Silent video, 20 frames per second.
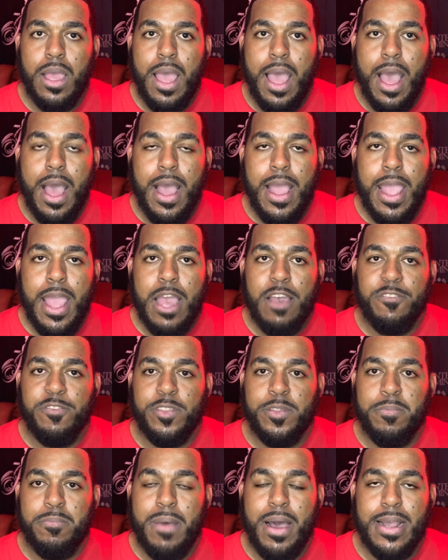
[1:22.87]
I have
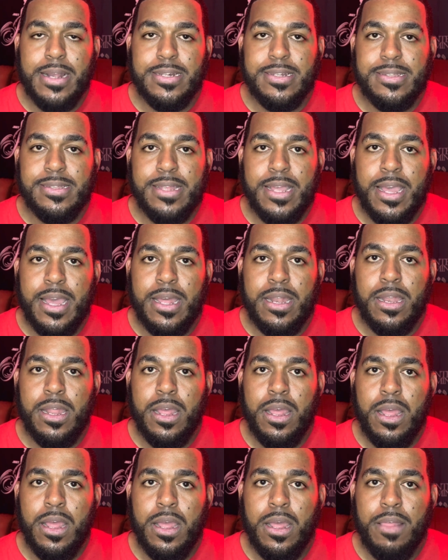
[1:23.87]
the mindset
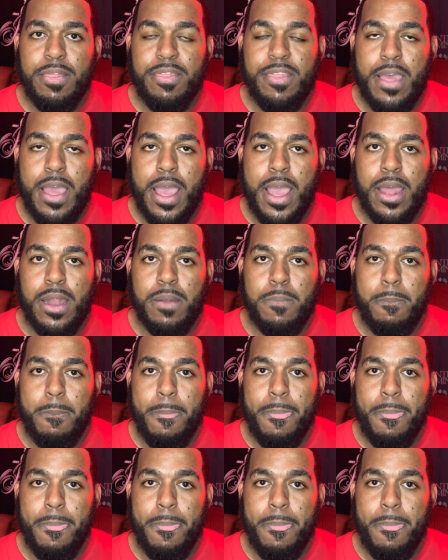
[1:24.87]
that